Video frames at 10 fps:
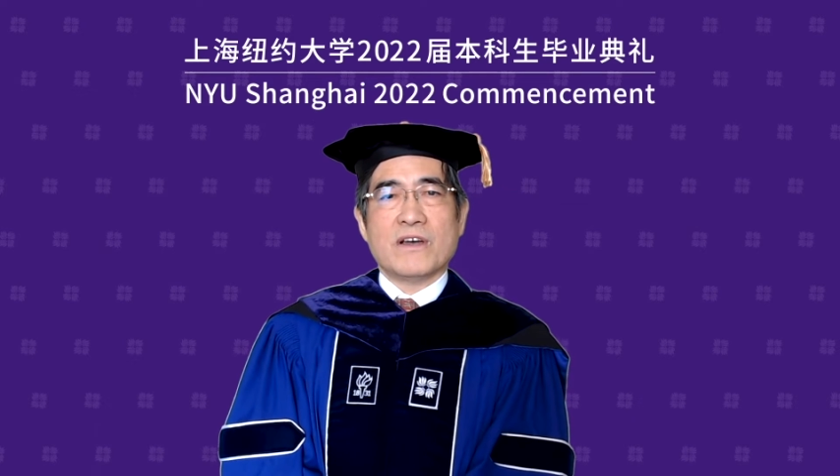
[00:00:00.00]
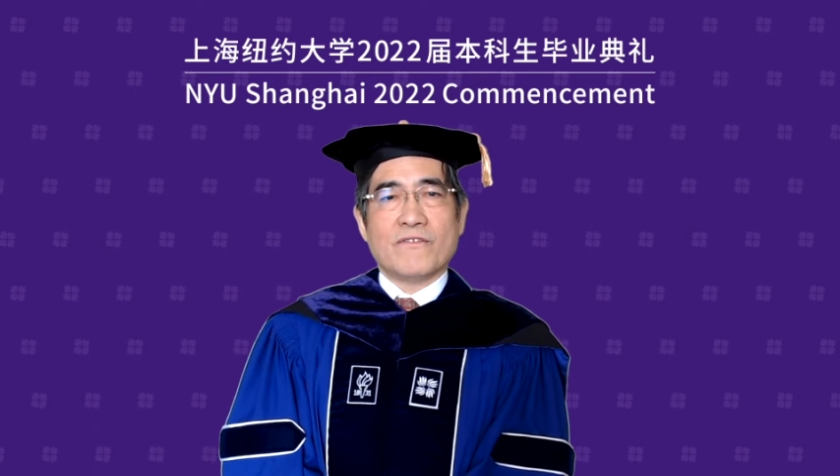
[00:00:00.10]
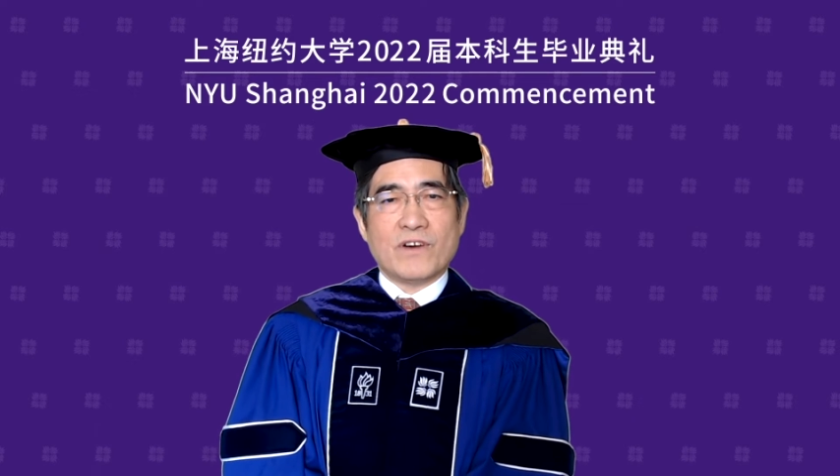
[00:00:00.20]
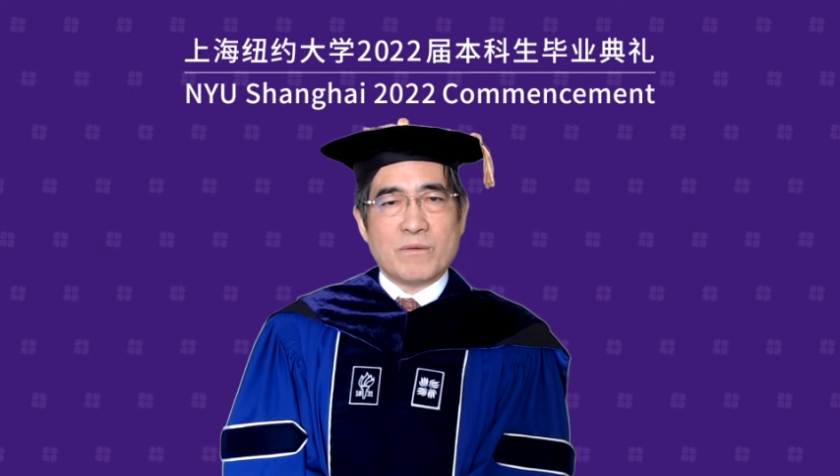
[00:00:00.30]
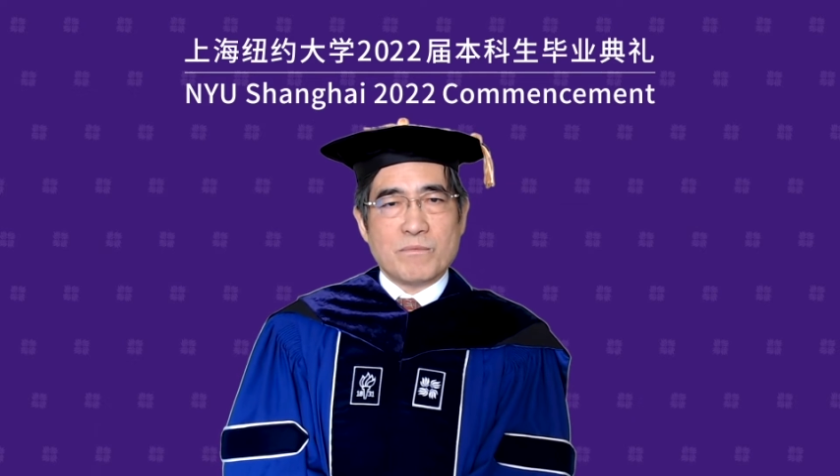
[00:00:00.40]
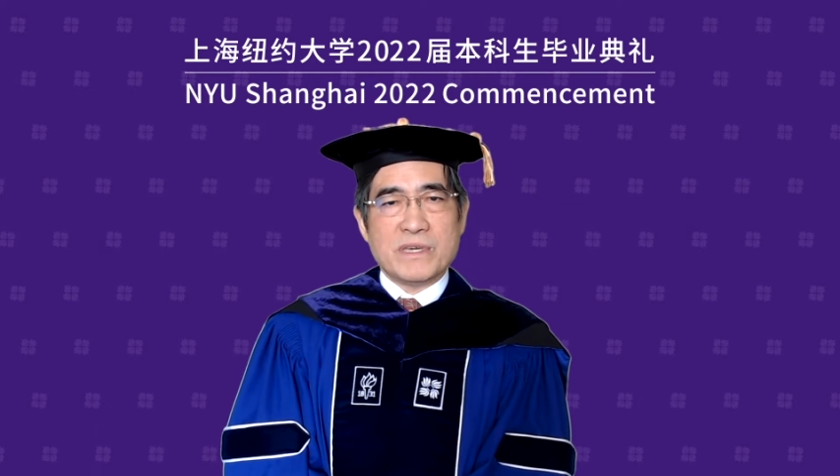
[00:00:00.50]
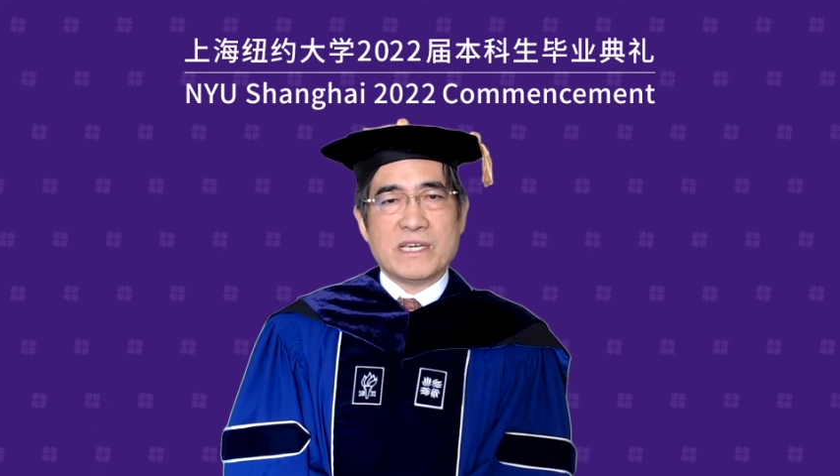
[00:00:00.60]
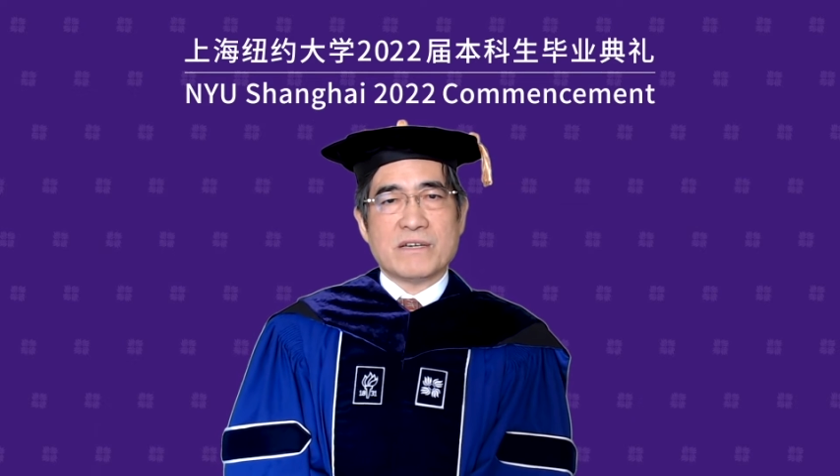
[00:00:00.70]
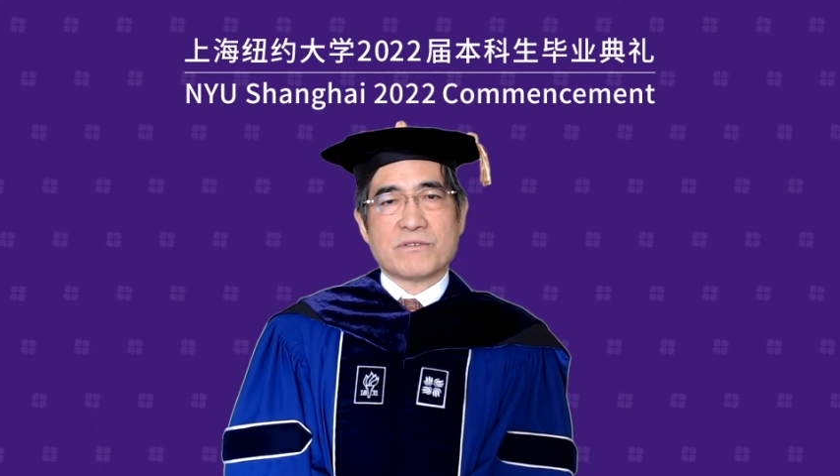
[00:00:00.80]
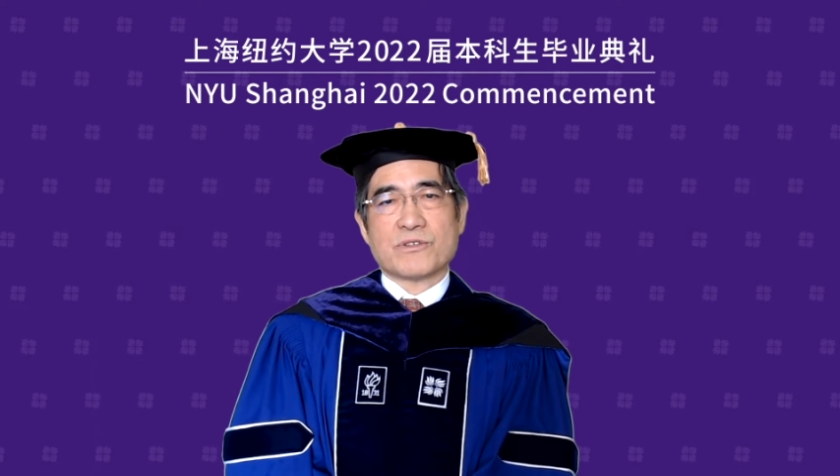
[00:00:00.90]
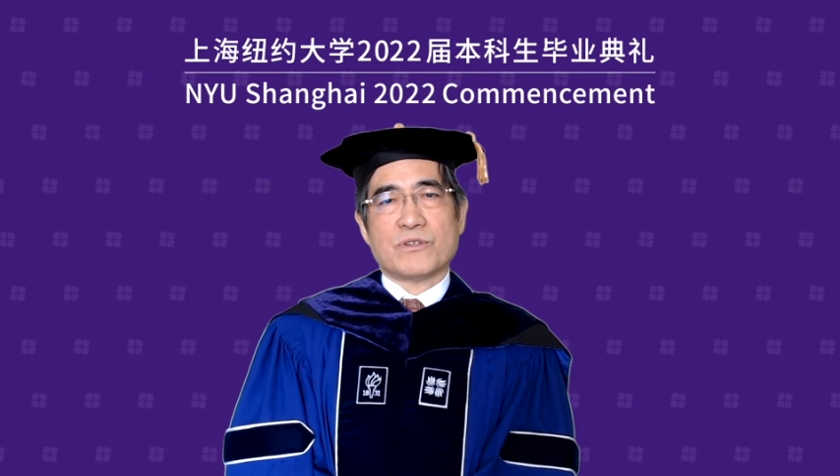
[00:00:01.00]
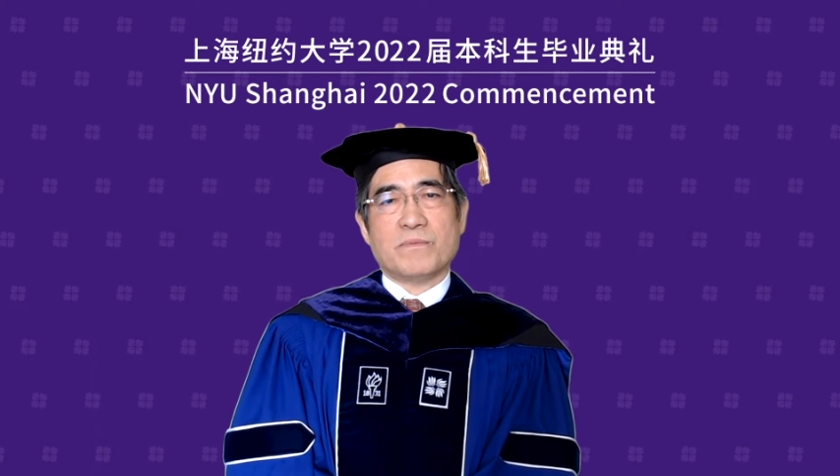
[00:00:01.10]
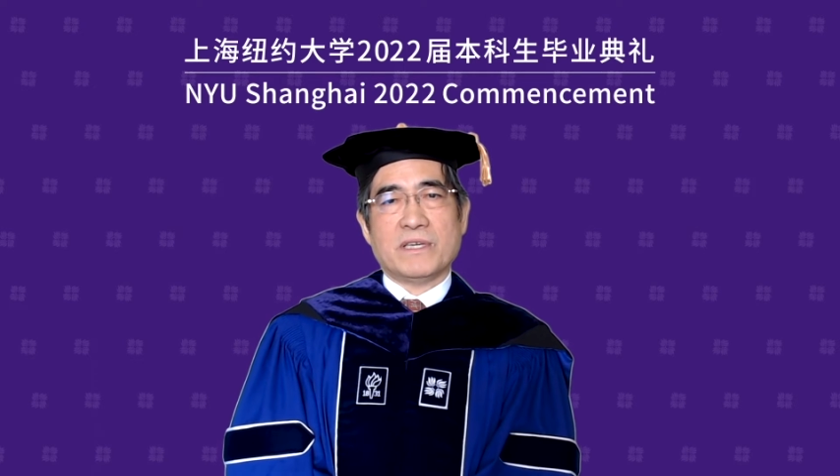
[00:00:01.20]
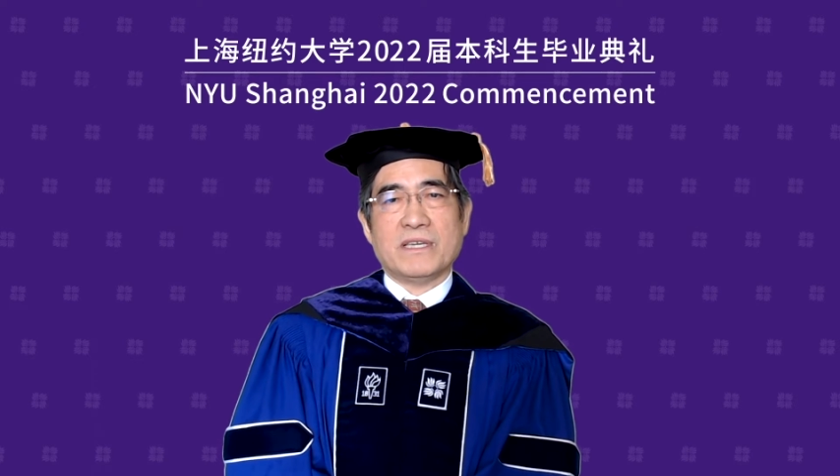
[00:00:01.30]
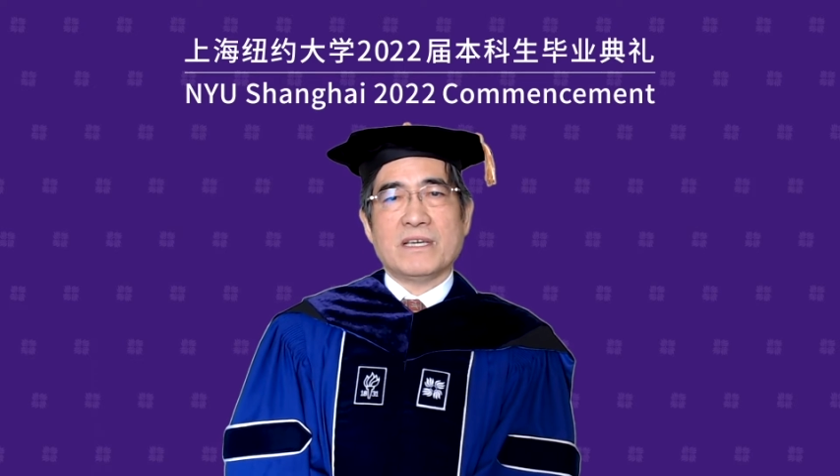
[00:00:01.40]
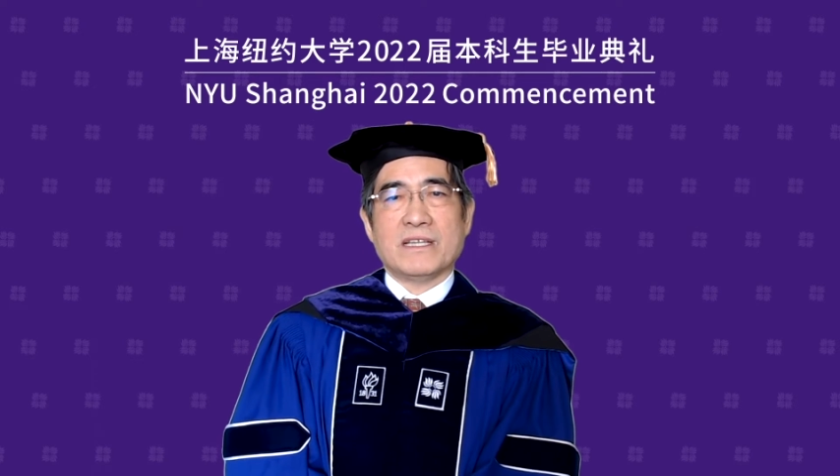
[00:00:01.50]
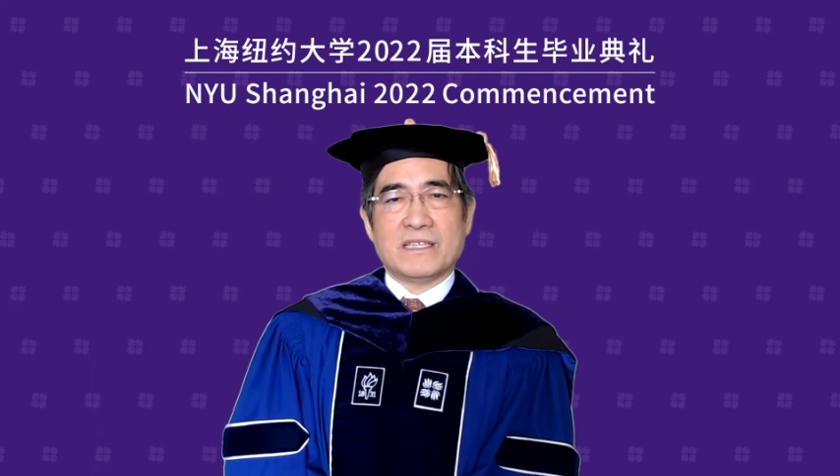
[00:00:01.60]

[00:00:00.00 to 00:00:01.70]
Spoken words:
for meals to be